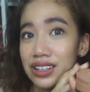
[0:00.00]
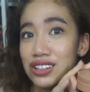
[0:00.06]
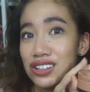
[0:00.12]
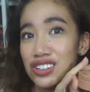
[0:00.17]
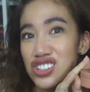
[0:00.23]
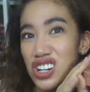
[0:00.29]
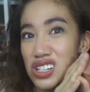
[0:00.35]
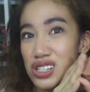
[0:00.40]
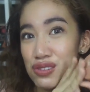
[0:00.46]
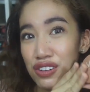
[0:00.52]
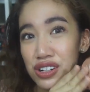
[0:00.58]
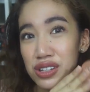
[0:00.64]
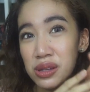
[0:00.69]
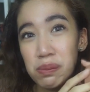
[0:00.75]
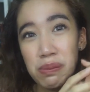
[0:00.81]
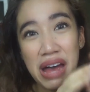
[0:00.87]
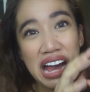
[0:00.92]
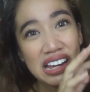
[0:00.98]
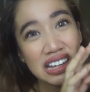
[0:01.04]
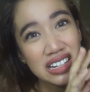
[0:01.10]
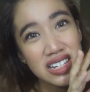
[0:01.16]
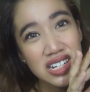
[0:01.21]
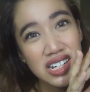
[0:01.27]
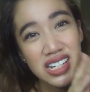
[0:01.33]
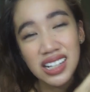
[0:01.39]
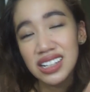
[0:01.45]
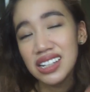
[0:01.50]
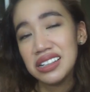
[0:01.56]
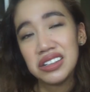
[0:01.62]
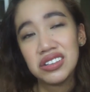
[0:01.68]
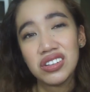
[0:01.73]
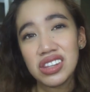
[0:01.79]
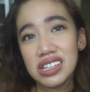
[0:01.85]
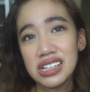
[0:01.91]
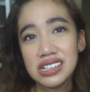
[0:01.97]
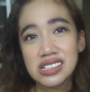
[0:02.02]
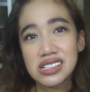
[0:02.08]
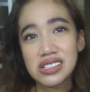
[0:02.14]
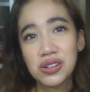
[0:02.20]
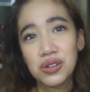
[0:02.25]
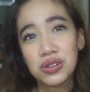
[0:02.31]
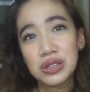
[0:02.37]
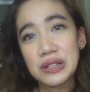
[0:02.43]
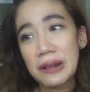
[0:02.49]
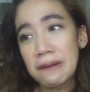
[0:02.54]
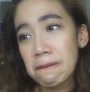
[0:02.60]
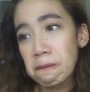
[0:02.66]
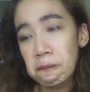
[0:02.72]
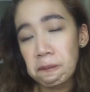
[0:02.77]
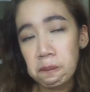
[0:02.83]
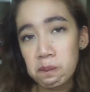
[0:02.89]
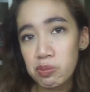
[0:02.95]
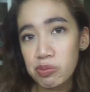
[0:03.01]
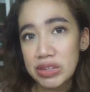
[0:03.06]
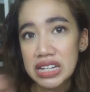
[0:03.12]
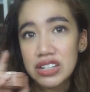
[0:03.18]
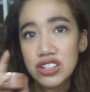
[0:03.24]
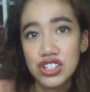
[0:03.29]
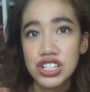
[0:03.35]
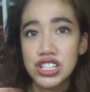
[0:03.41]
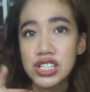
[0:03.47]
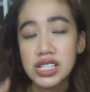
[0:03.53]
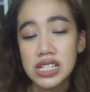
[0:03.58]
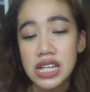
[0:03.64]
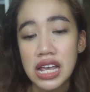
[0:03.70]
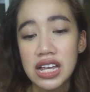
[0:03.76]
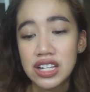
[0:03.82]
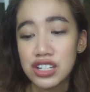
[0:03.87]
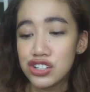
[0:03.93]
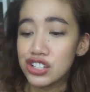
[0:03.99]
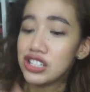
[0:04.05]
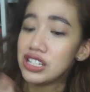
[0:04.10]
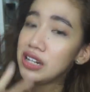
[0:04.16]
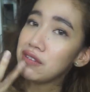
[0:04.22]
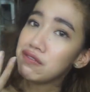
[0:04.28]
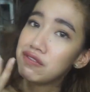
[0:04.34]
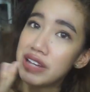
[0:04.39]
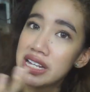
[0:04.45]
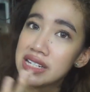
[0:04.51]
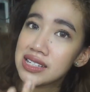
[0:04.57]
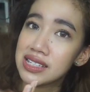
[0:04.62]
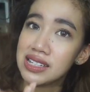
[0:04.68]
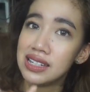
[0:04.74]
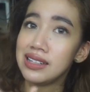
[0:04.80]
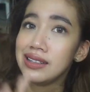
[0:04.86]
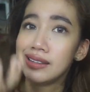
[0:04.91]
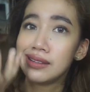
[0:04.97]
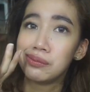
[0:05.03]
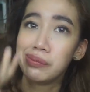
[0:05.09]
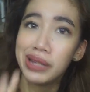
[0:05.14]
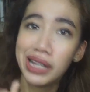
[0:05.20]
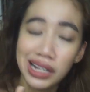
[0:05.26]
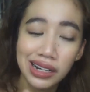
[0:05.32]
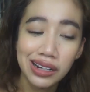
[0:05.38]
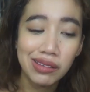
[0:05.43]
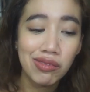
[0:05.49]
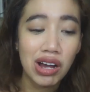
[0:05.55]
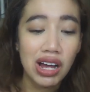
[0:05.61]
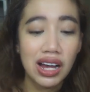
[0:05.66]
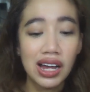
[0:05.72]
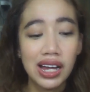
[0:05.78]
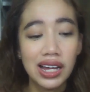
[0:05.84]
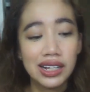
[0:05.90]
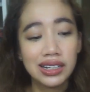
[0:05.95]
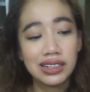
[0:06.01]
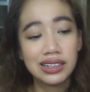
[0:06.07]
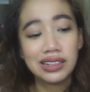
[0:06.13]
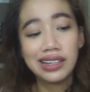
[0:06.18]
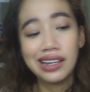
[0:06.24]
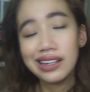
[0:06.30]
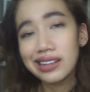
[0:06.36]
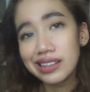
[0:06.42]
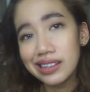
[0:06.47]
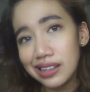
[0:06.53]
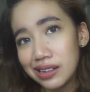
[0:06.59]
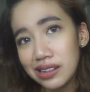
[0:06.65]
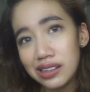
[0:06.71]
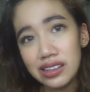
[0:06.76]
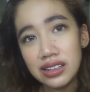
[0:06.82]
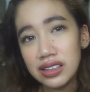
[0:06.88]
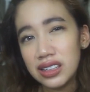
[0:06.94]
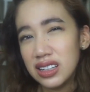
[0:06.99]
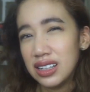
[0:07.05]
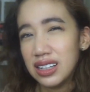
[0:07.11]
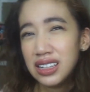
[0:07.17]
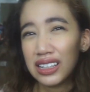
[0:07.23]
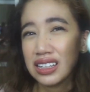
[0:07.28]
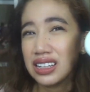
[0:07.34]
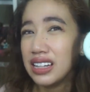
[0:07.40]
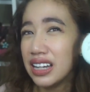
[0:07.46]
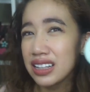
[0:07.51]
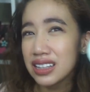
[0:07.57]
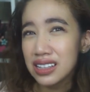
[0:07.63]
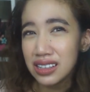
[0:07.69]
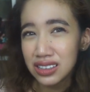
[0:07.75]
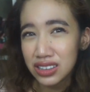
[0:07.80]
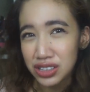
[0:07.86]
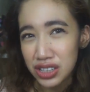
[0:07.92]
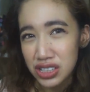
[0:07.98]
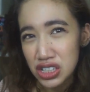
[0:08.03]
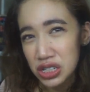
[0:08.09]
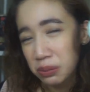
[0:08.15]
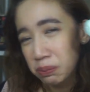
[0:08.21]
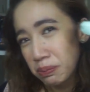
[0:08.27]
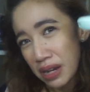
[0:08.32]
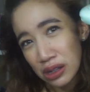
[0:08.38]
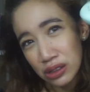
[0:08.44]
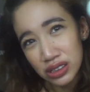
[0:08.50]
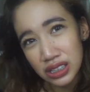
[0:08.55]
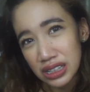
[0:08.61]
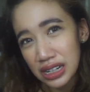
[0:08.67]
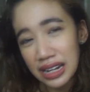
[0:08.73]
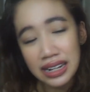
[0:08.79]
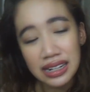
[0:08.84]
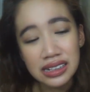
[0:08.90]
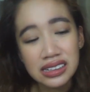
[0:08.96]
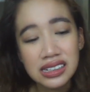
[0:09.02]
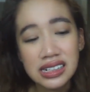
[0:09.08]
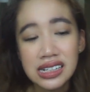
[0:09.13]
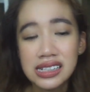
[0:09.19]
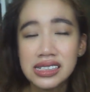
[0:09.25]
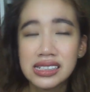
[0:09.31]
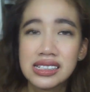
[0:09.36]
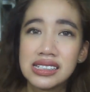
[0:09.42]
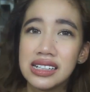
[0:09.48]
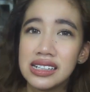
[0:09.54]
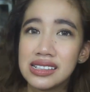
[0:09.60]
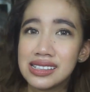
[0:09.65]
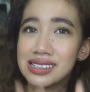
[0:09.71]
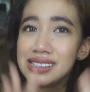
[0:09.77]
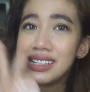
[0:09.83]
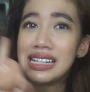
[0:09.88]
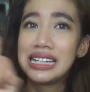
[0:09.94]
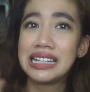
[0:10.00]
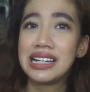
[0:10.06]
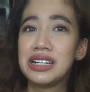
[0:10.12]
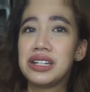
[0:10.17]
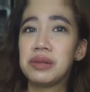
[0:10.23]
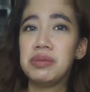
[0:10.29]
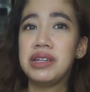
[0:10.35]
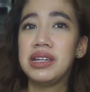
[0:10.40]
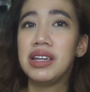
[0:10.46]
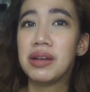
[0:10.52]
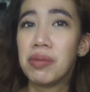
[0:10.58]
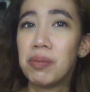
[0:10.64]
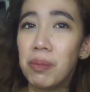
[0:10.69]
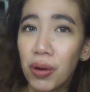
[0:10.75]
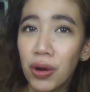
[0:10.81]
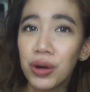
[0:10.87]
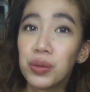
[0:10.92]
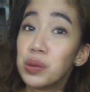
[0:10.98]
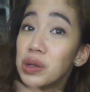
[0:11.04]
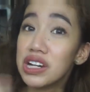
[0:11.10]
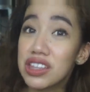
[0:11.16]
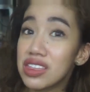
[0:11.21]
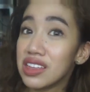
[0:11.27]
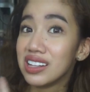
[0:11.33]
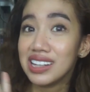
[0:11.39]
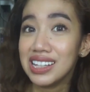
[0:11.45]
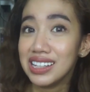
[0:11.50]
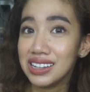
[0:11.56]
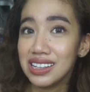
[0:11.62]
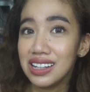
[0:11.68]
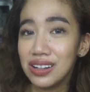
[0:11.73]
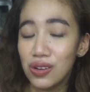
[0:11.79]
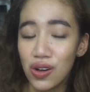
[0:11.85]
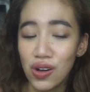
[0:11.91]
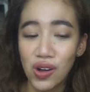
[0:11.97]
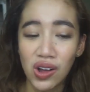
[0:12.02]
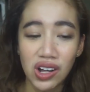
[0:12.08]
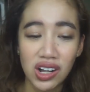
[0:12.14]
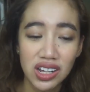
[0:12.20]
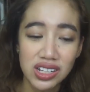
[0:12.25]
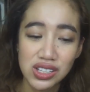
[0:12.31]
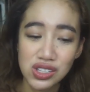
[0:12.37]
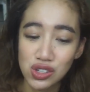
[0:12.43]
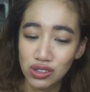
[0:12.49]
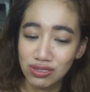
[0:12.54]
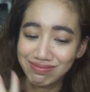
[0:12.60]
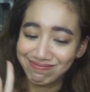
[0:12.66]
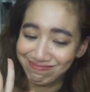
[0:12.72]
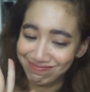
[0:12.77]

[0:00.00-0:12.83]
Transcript: Just for the packaging? I don't think so. Just invest in the bigger one. Get a touch-up powder like this. It's still gonna be more worth it in the long run. So,